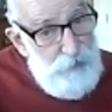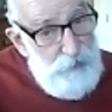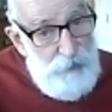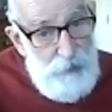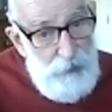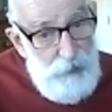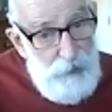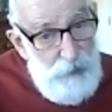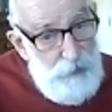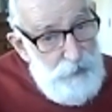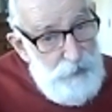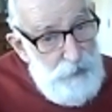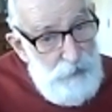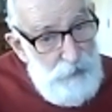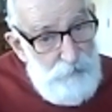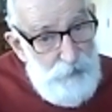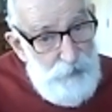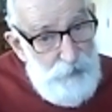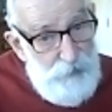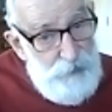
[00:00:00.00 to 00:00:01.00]
The sky is
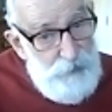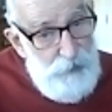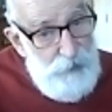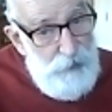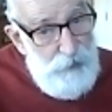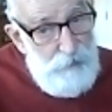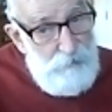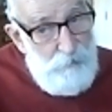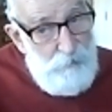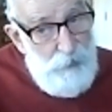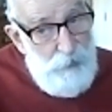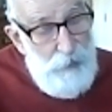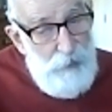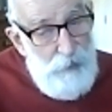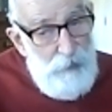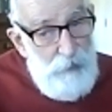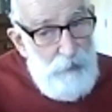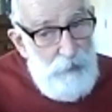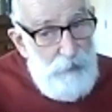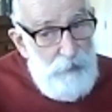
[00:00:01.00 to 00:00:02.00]
never the same,
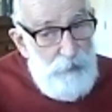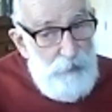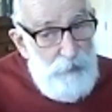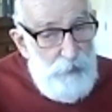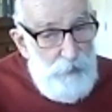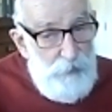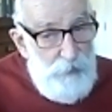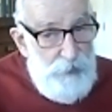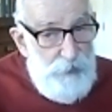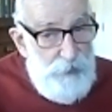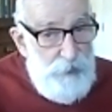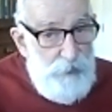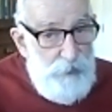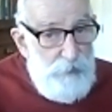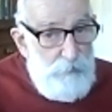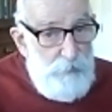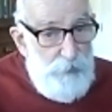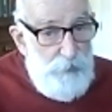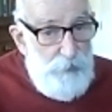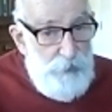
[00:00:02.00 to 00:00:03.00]
and so it
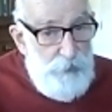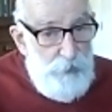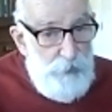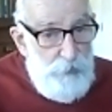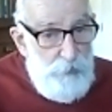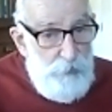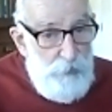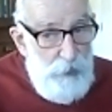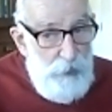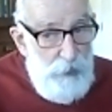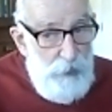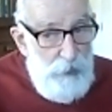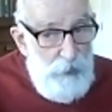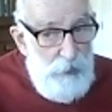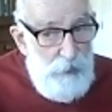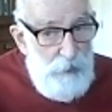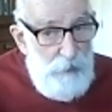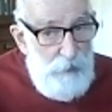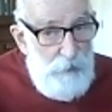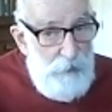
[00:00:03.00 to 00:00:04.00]
is with true
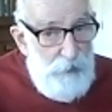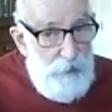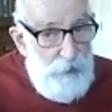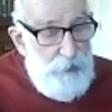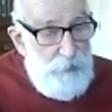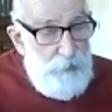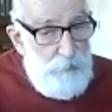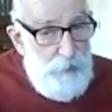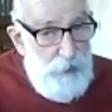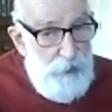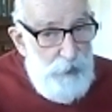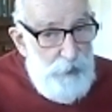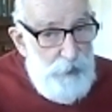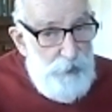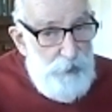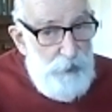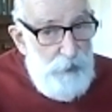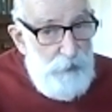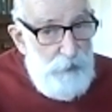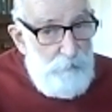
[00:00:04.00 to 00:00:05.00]

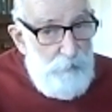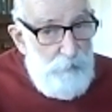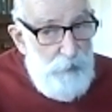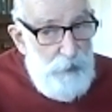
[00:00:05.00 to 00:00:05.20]
inspiration.